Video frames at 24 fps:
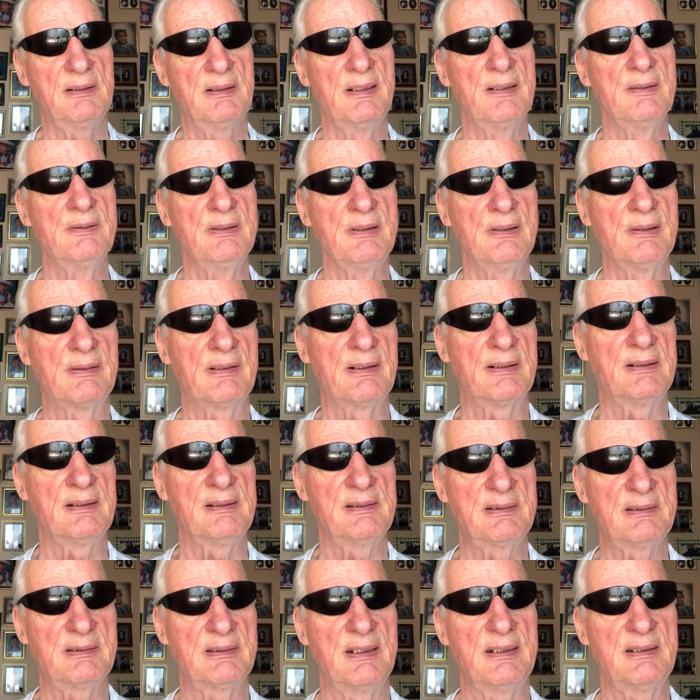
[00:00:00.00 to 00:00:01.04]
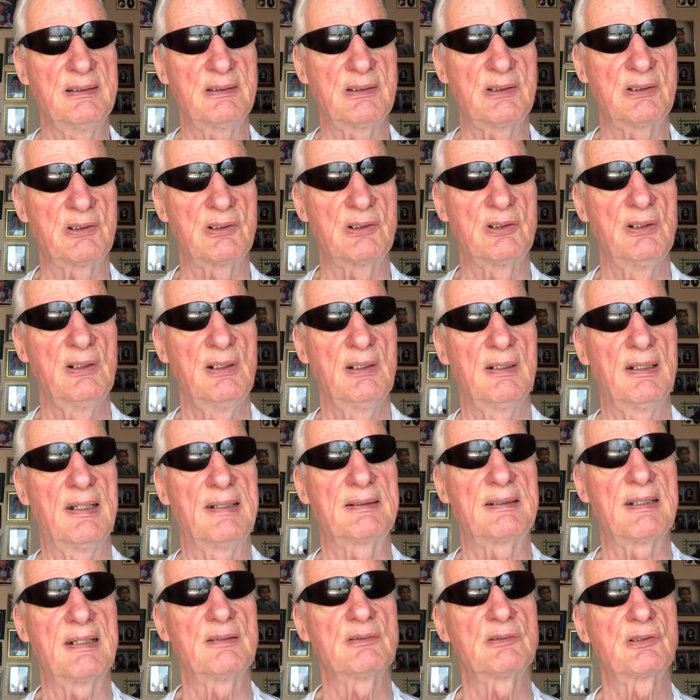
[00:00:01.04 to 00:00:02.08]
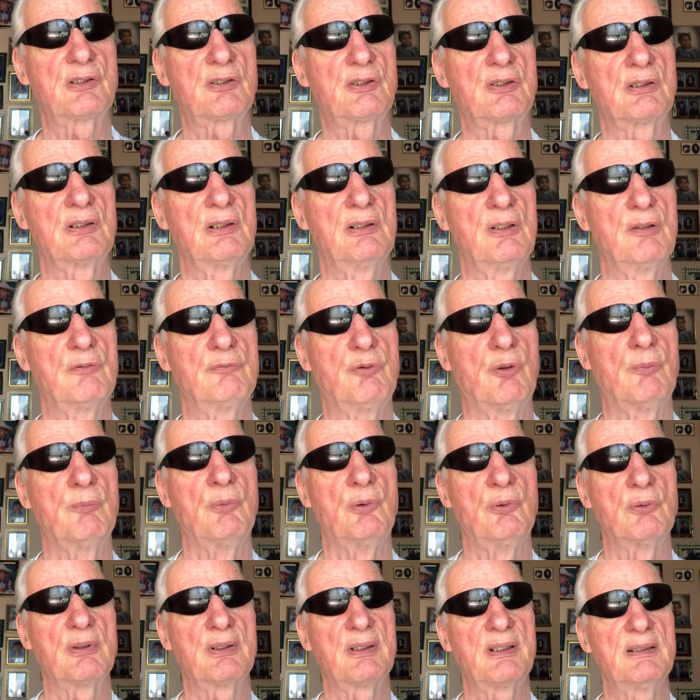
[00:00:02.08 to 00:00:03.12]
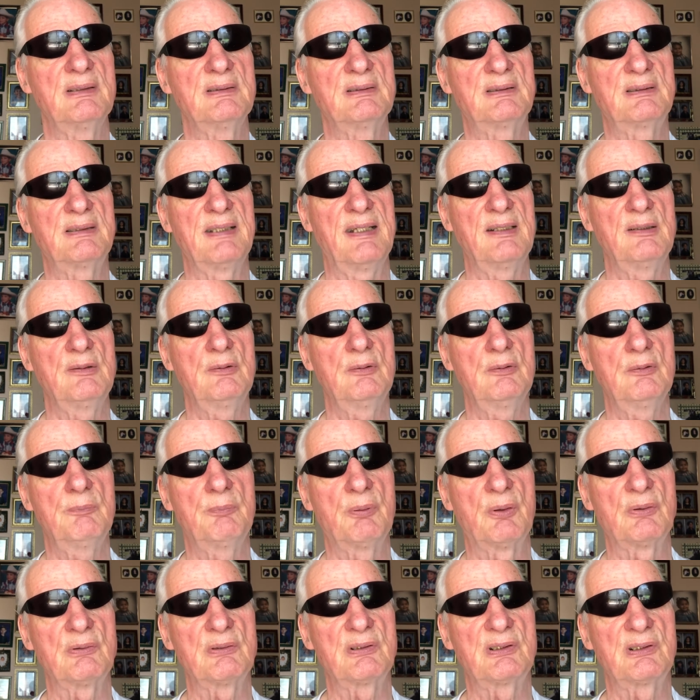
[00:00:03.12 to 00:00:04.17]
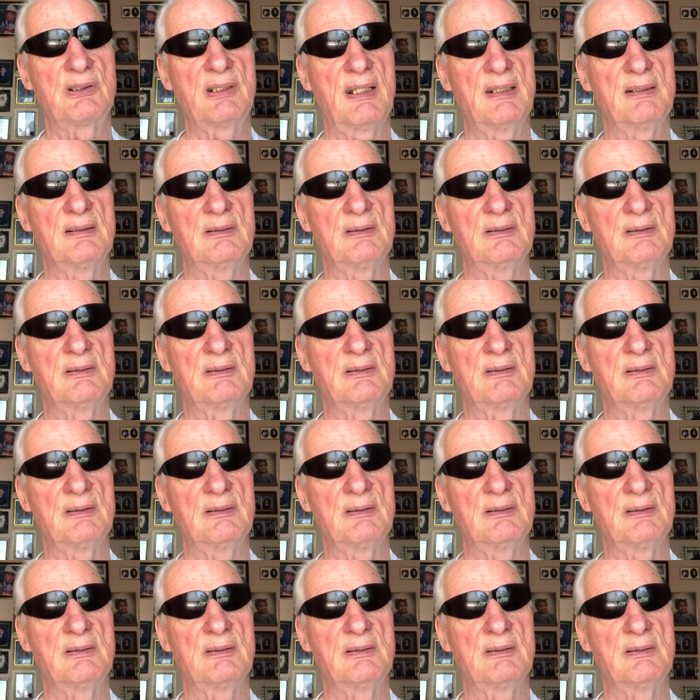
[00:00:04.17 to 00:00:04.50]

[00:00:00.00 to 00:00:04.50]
in the United States accounts for more than 10%